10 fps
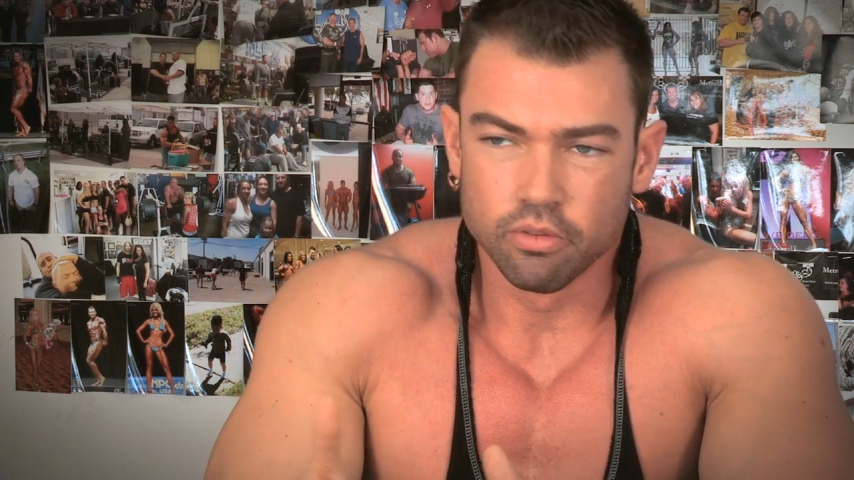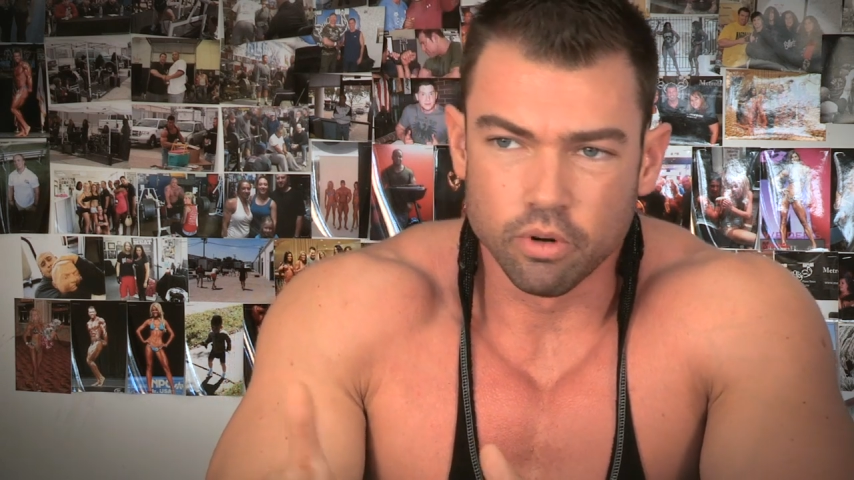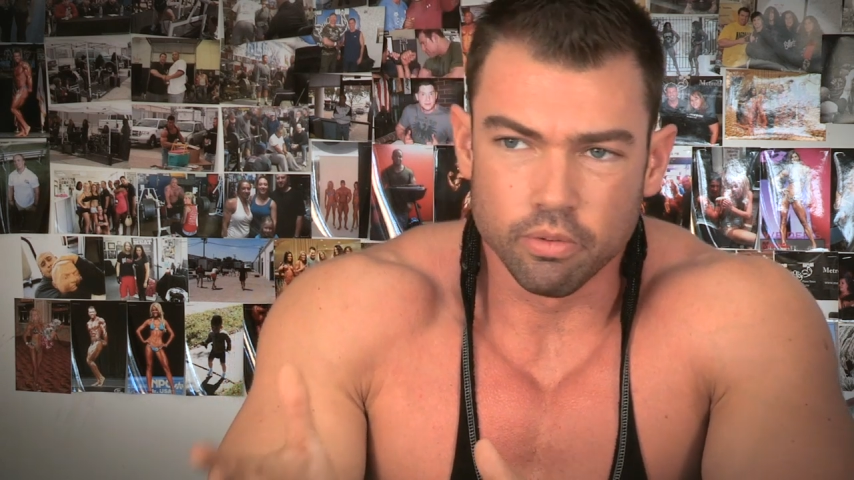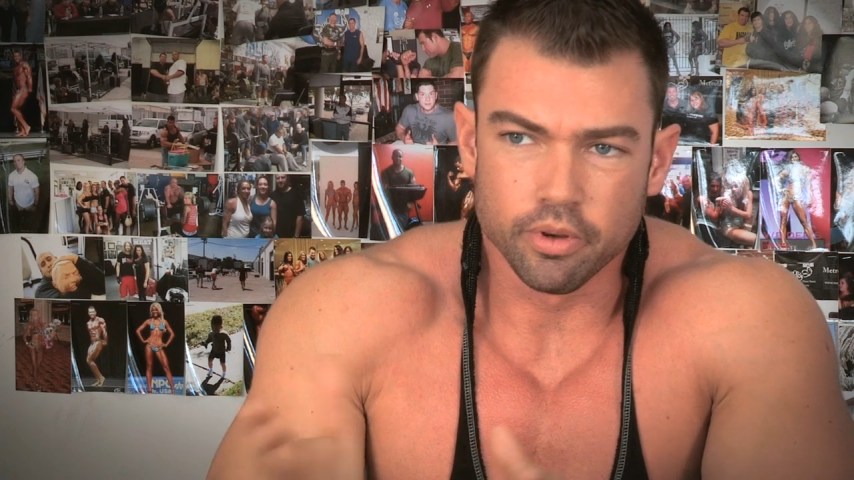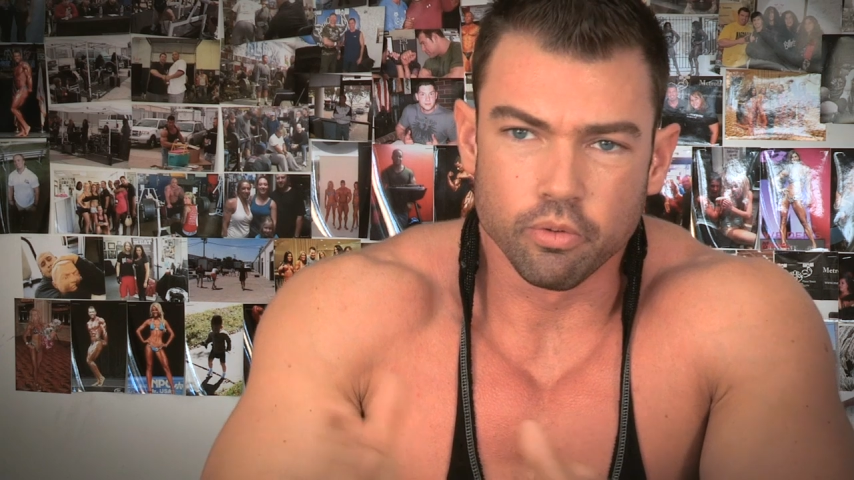
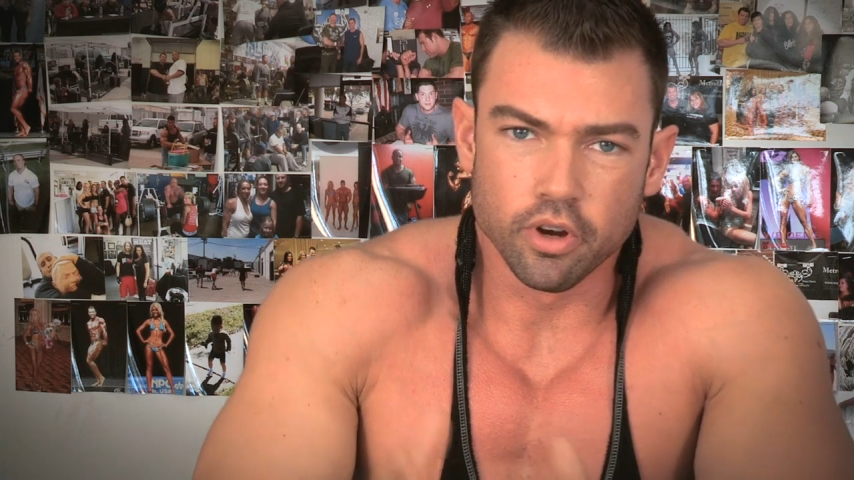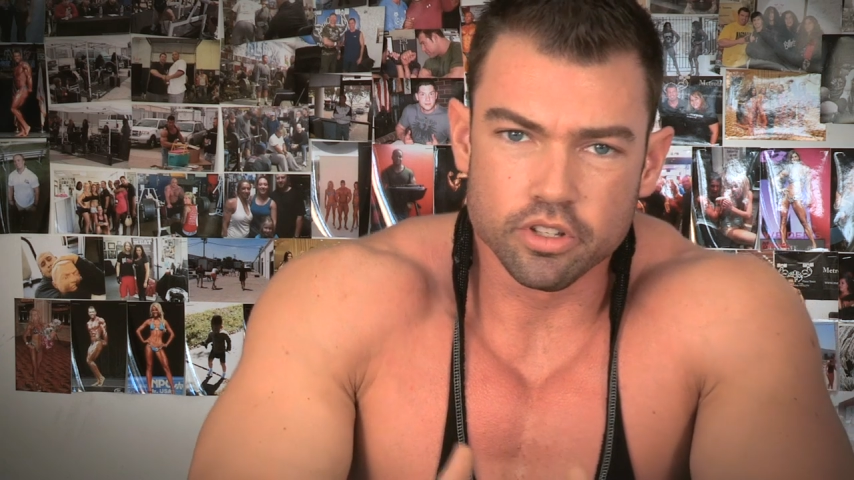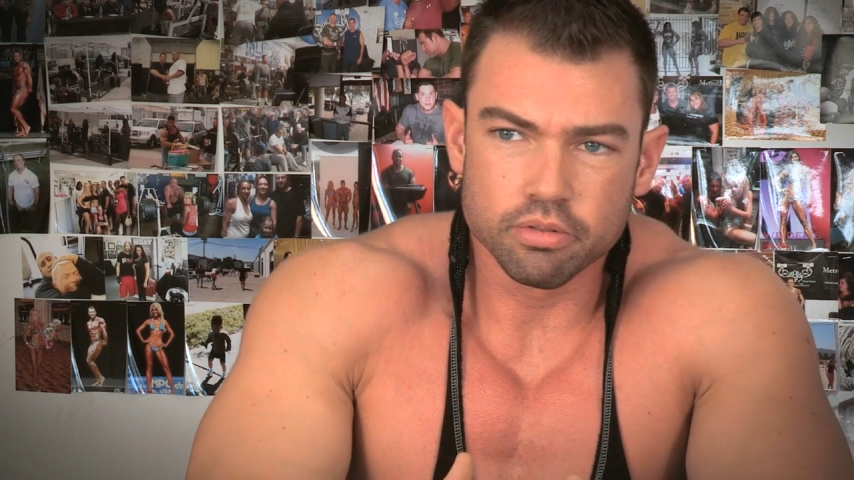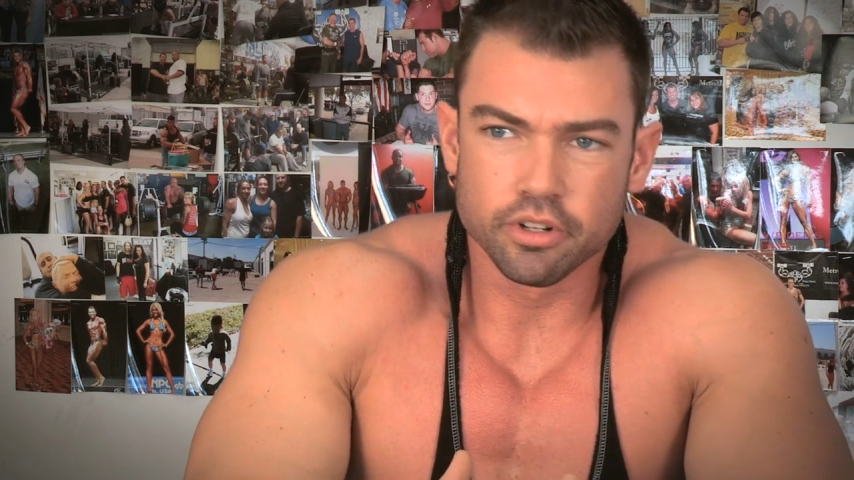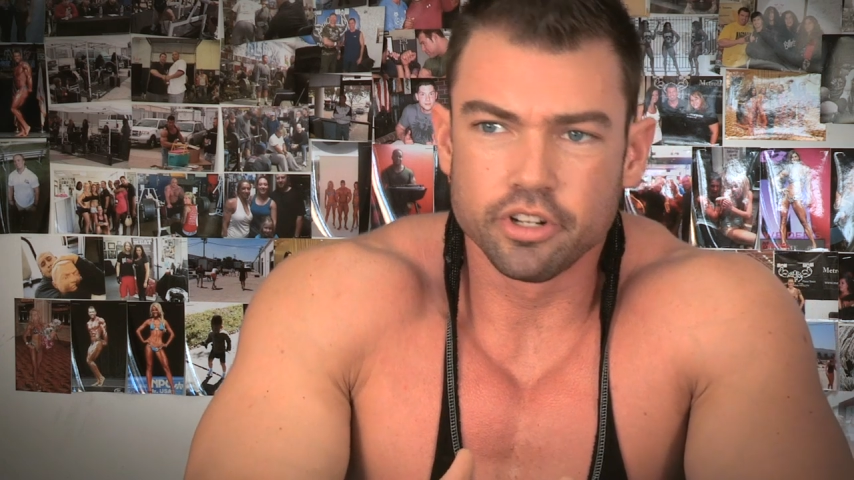where
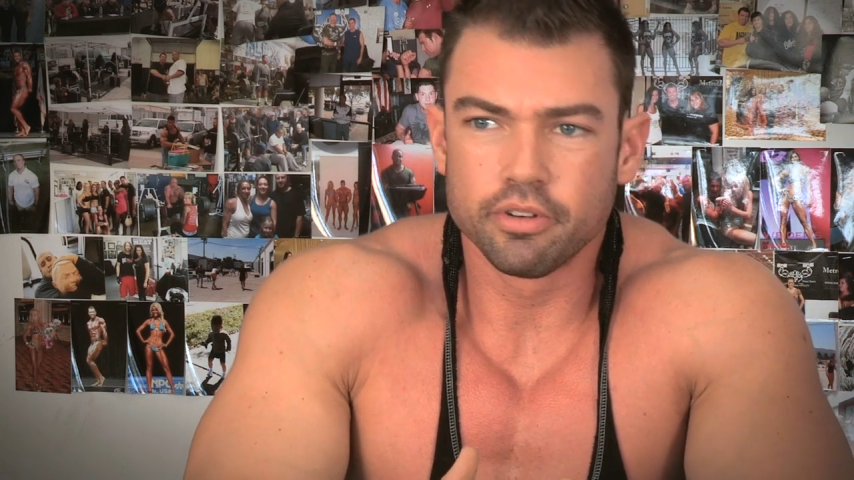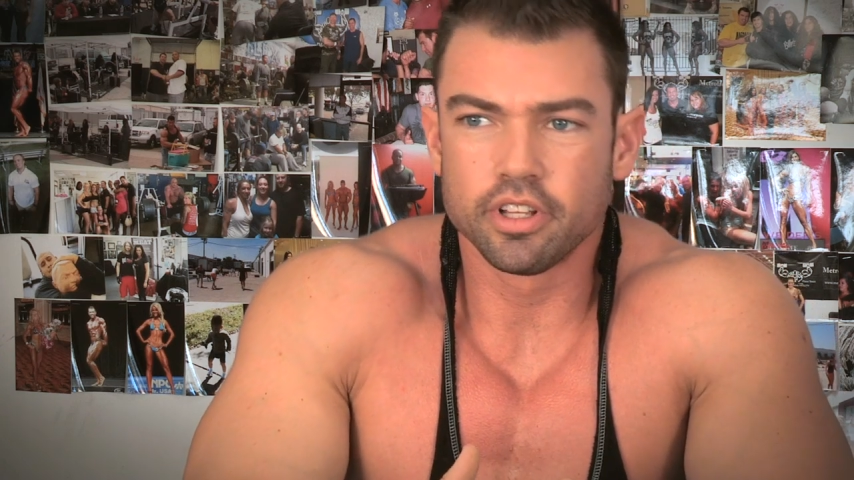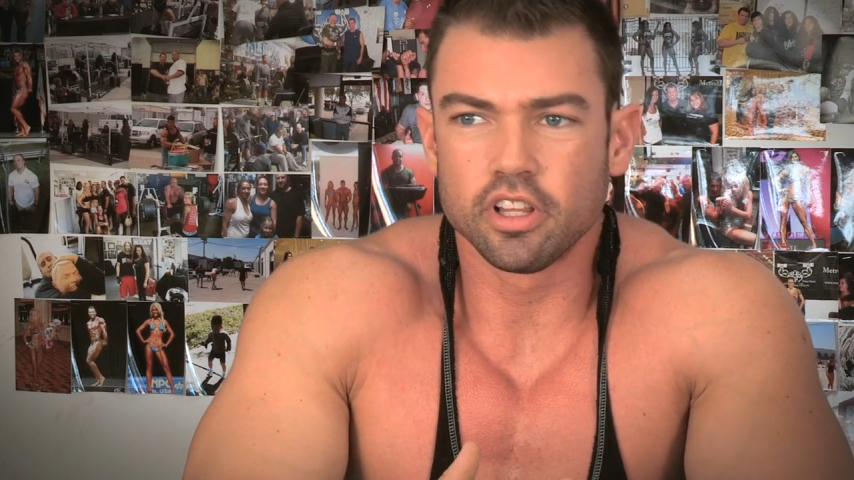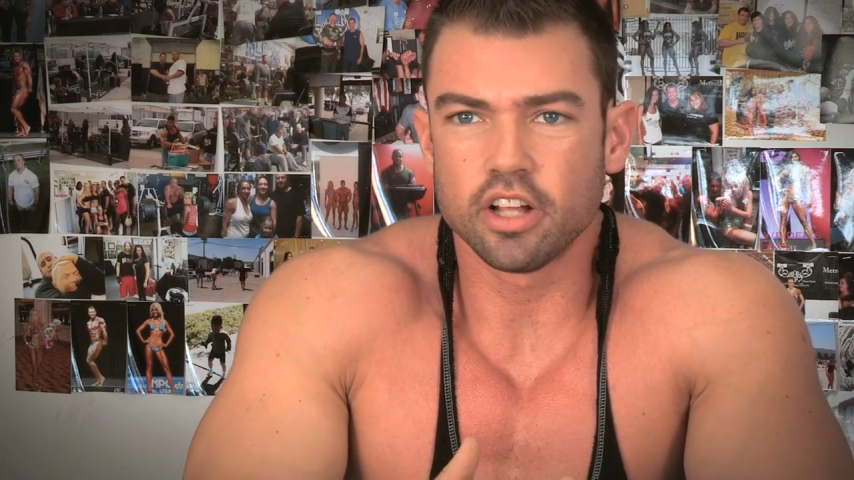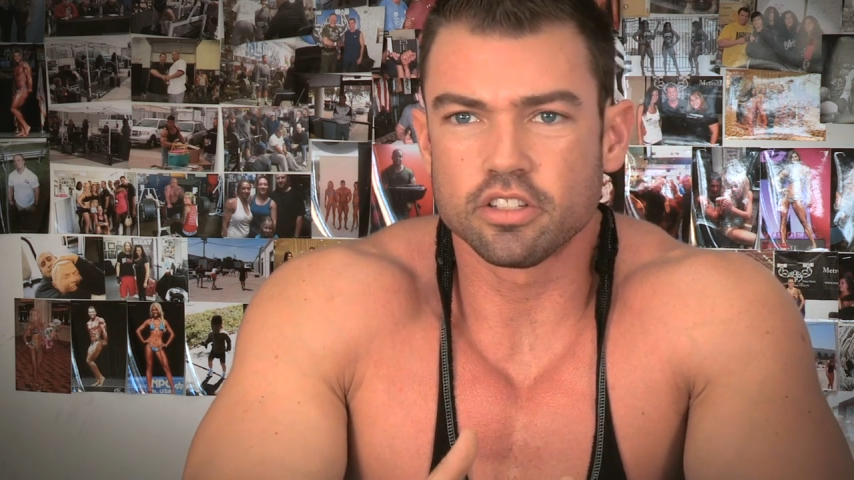once we're
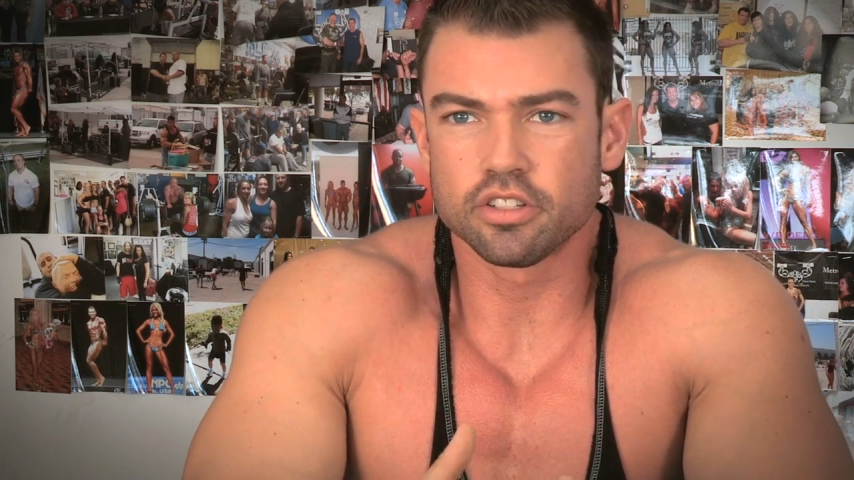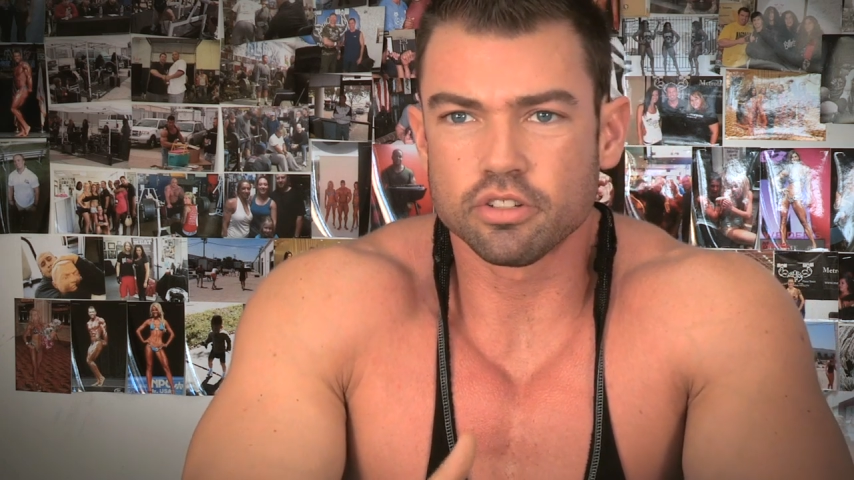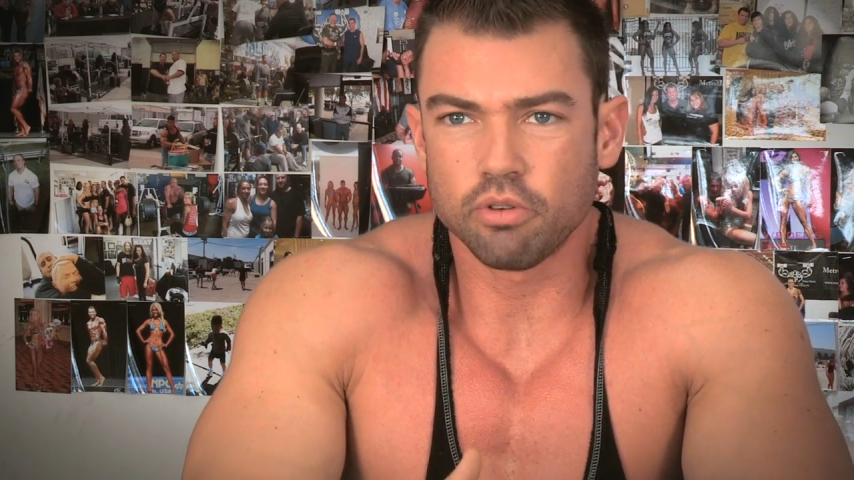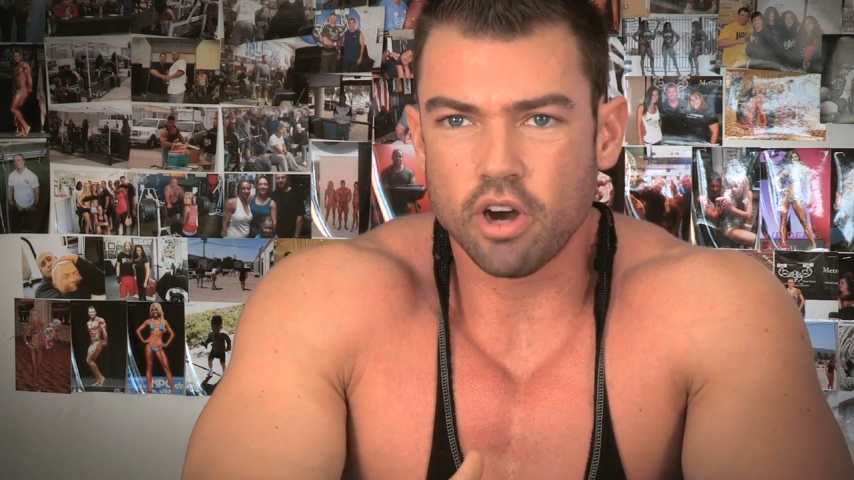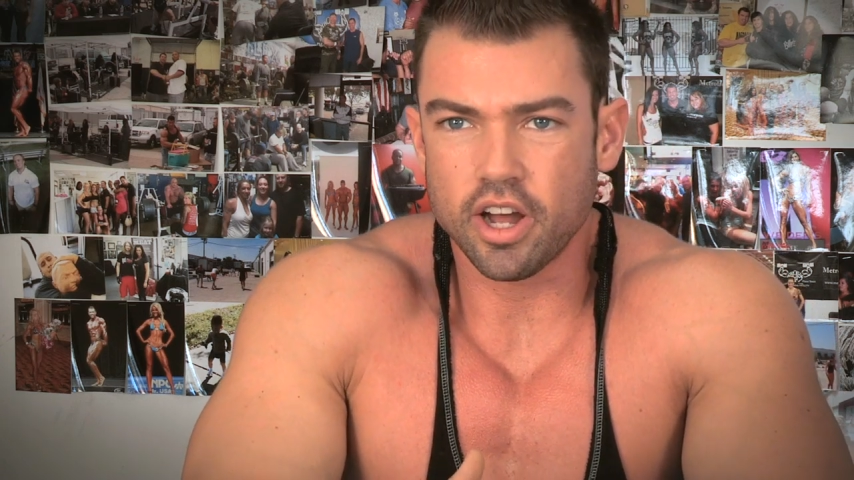doing lots of
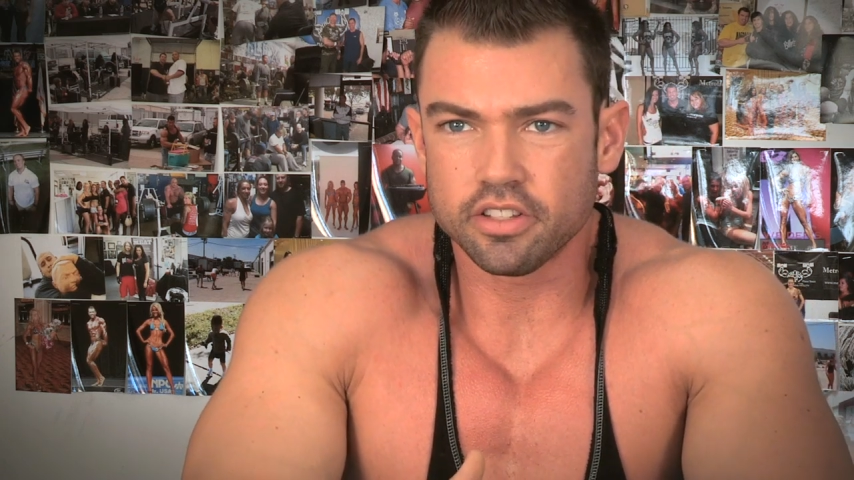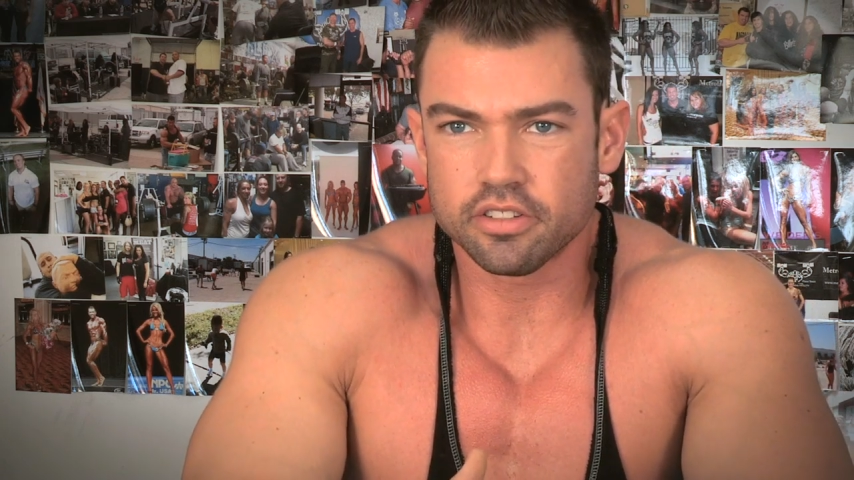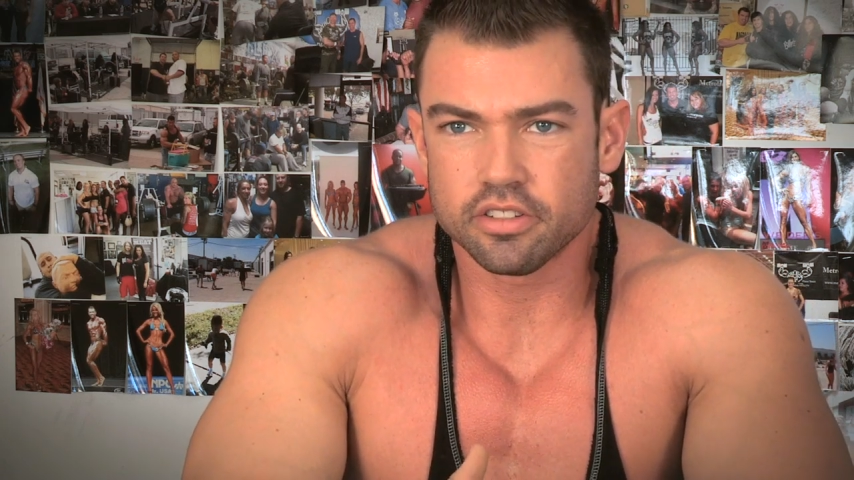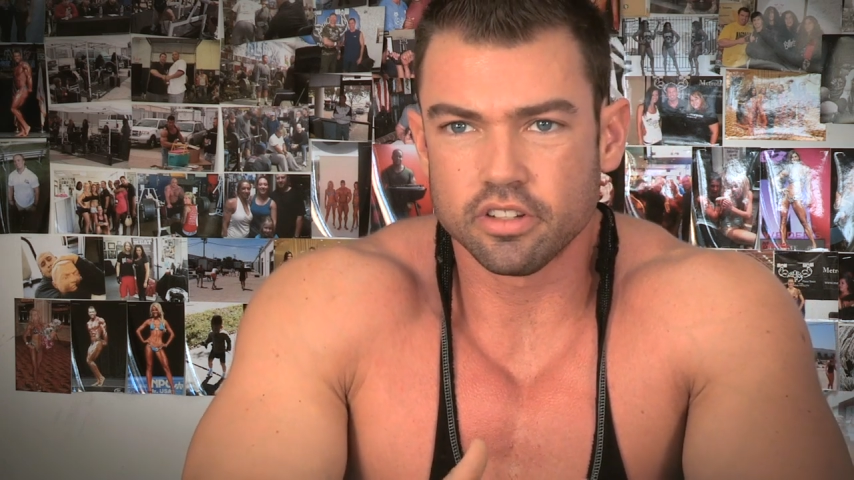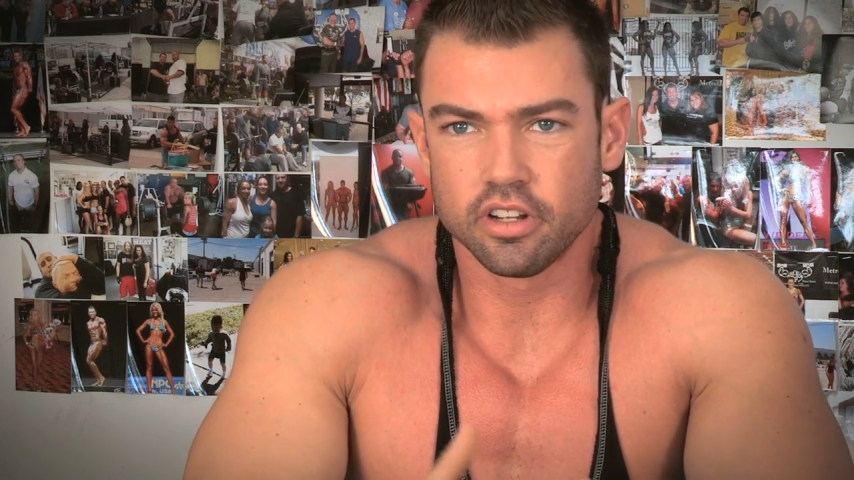squats